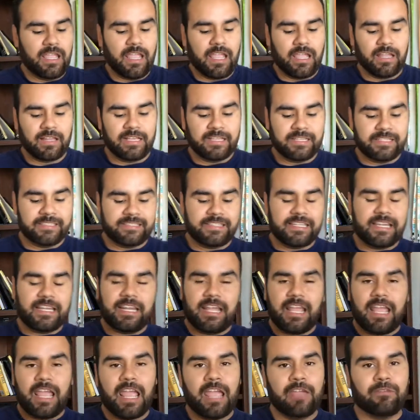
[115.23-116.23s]
like I said,
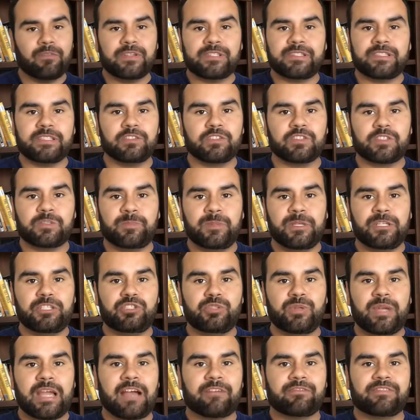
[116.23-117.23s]
every single speech
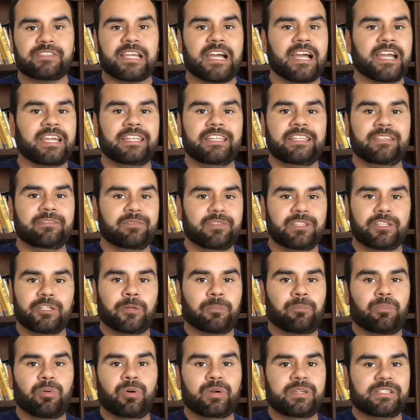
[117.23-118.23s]
you have tiny little
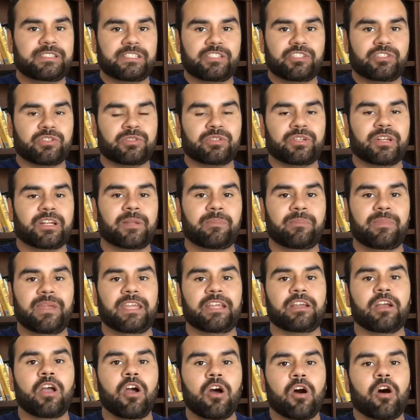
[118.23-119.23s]
points that you're trying to
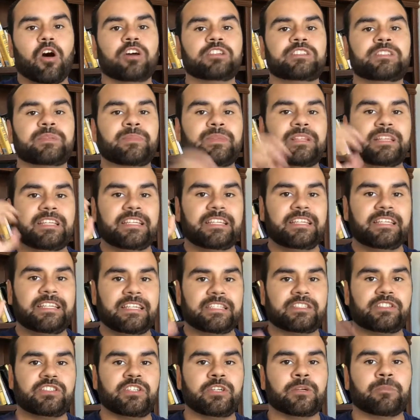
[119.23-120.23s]
make ultimately to
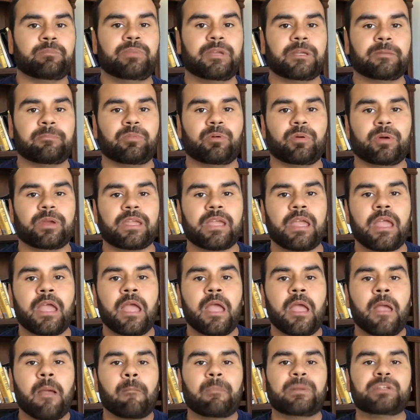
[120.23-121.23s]
get to your big point.
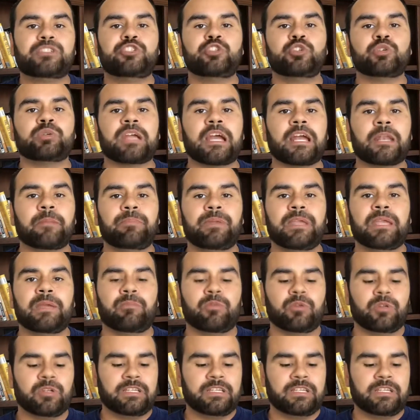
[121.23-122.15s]
But you got to be able to